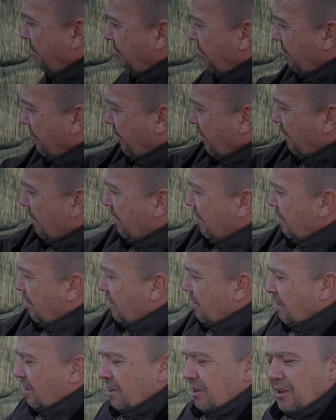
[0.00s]
Everything
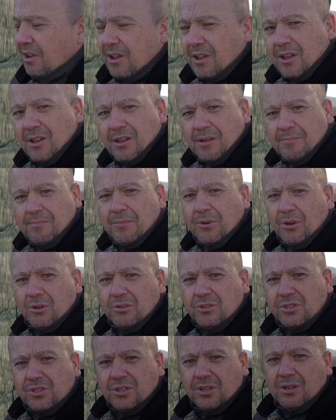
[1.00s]

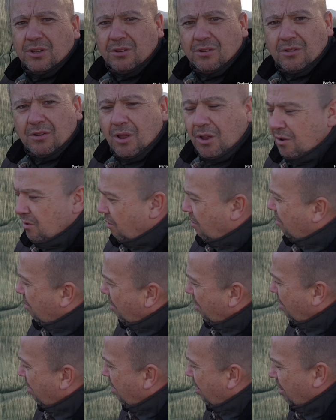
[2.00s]
looks
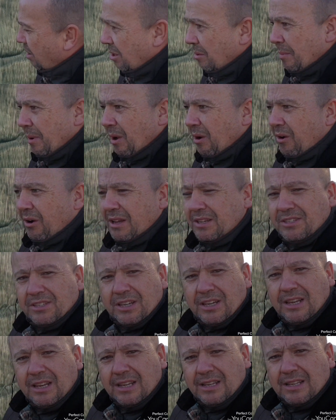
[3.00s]
a little bit
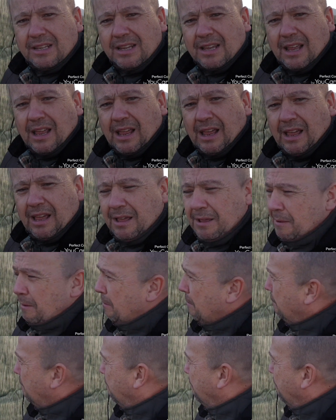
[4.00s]
icy,
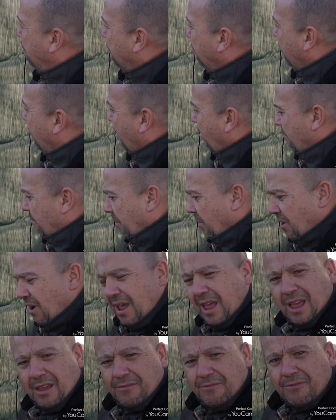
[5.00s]
but I
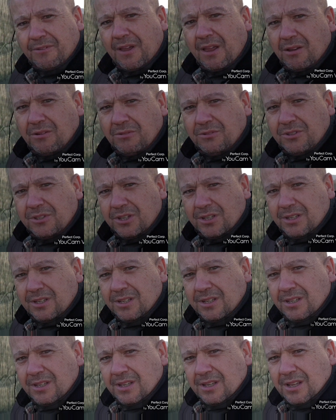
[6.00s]
have found
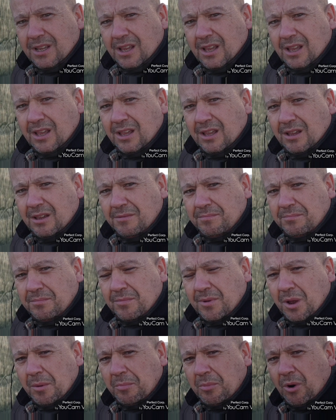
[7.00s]

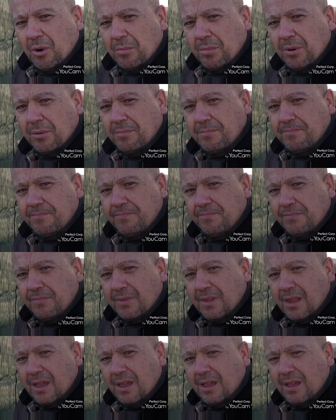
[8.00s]
a problem,
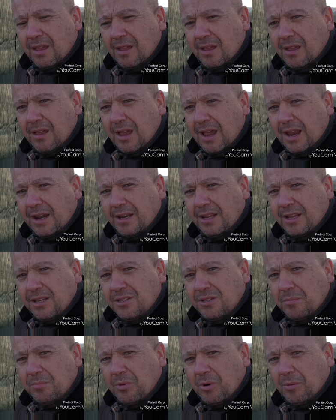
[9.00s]
and it
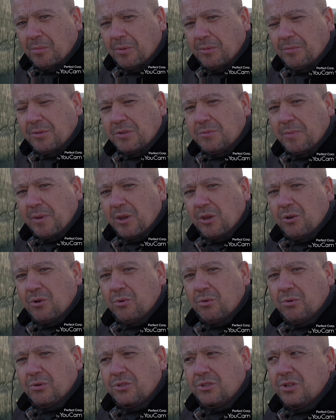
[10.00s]
is a problem that's been
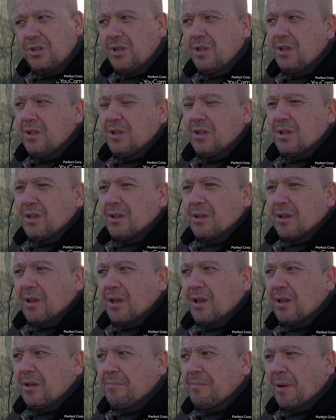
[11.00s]
caused
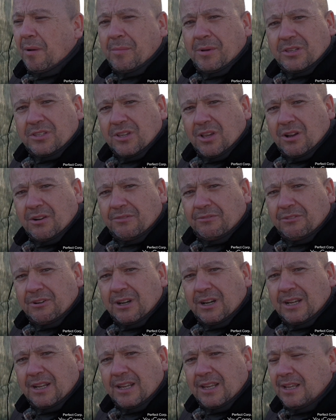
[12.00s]
by myself
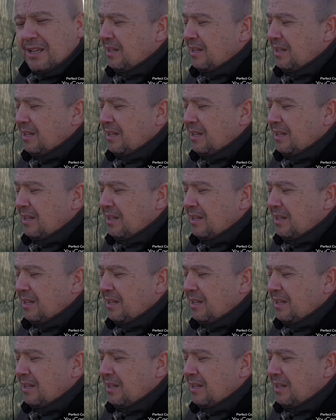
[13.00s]
really.